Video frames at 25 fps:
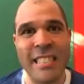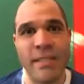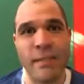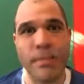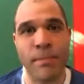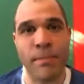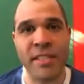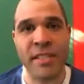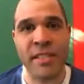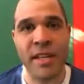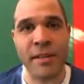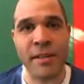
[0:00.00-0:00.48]

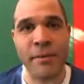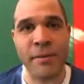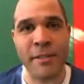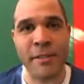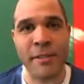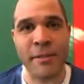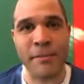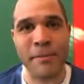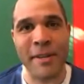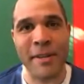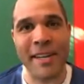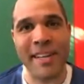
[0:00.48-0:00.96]
It's my
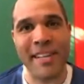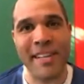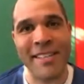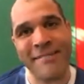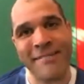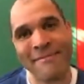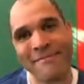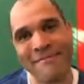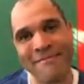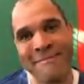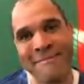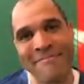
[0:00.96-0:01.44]
genuine
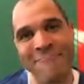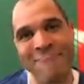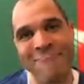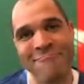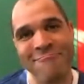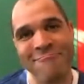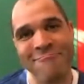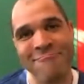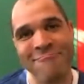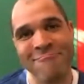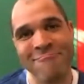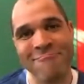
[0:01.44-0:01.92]
smile.
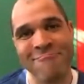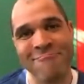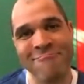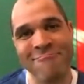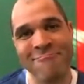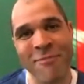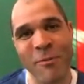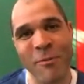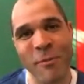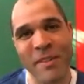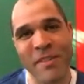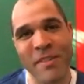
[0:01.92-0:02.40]

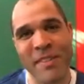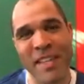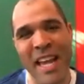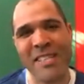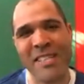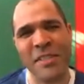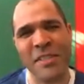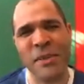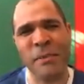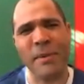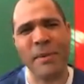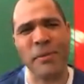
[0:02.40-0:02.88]

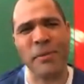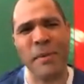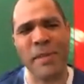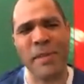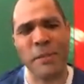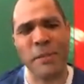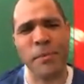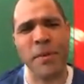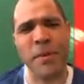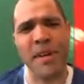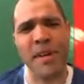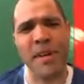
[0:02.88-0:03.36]
What,
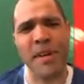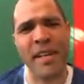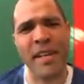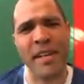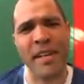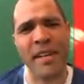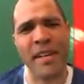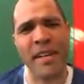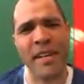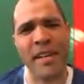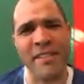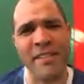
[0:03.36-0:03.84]
actually, which
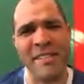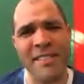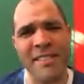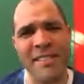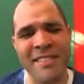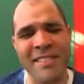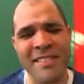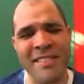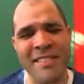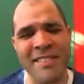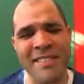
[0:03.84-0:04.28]
one's prettier?